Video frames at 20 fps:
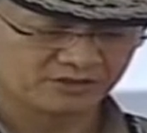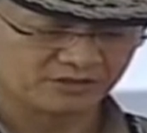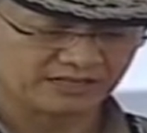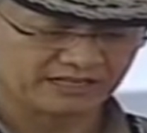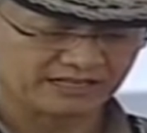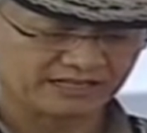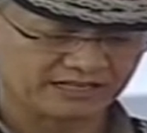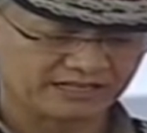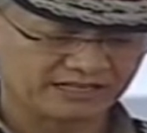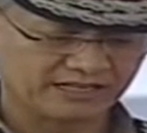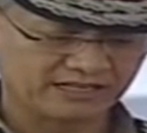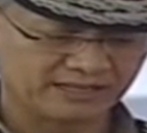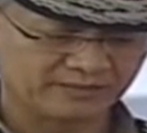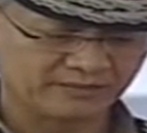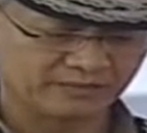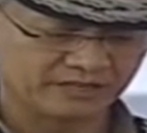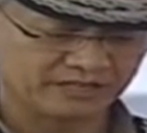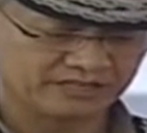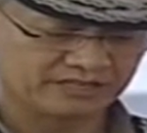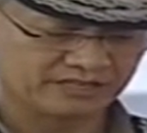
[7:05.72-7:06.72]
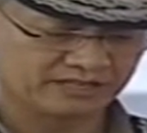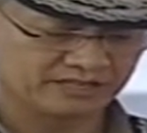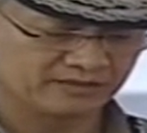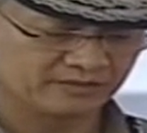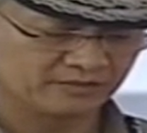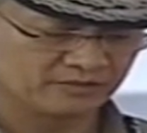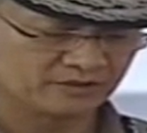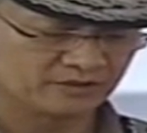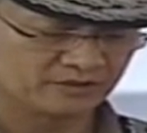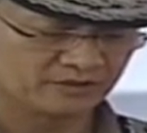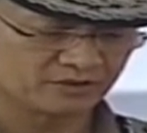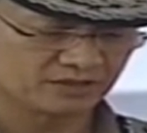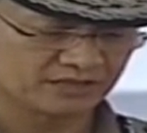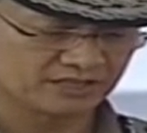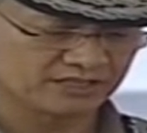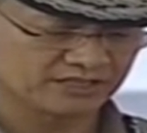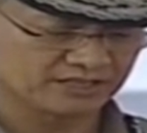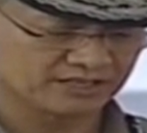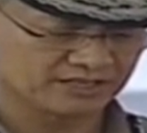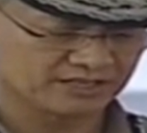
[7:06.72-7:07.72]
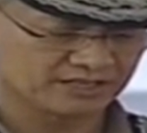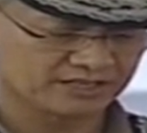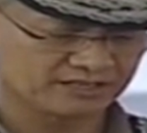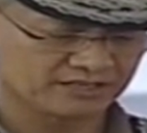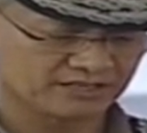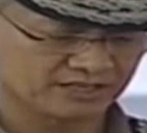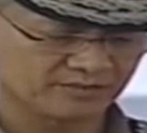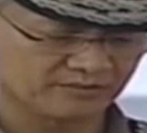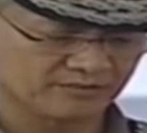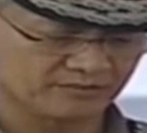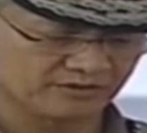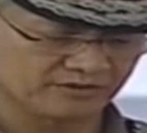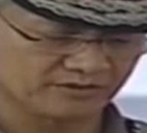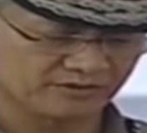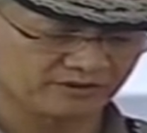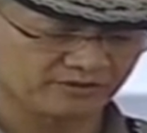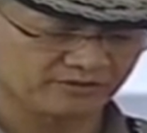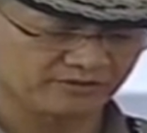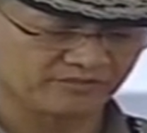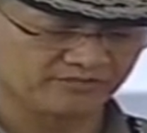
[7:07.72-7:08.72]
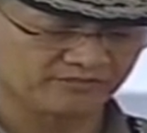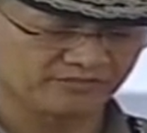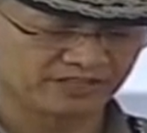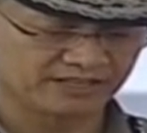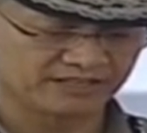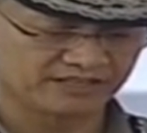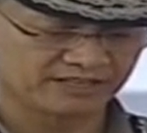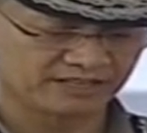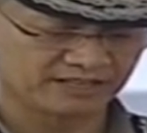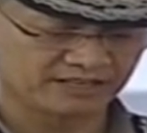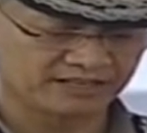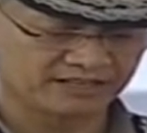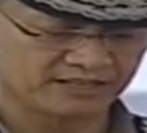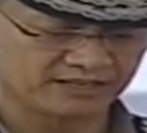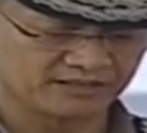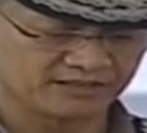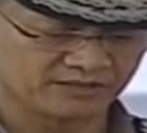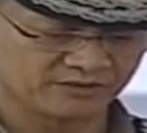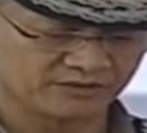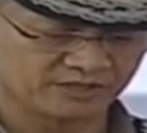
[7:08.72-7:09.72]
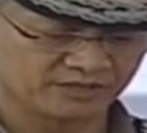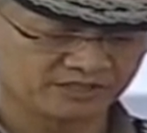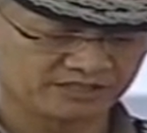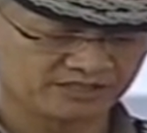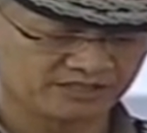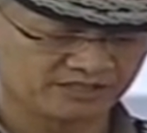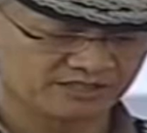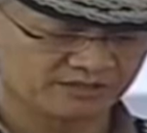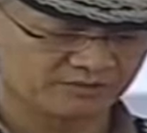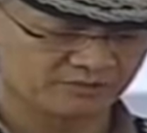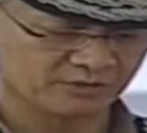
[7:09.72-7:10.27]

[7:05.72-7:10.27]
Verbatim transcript: so that they are better enabled to discharge and perform their sacred duties and